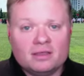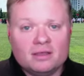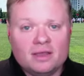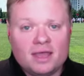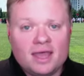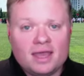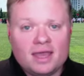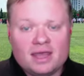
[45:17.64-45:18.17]

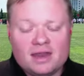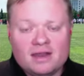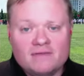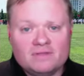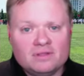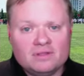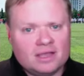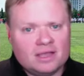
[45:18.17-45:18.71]
And
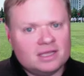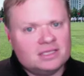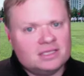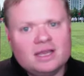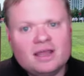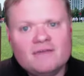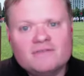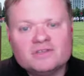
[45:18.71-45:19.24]
if, like I
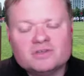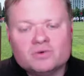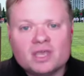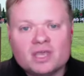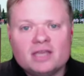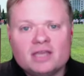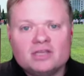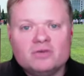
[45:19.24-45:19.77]
said, if a school
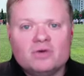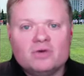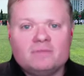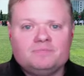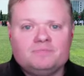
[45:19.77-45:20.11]
can't do it,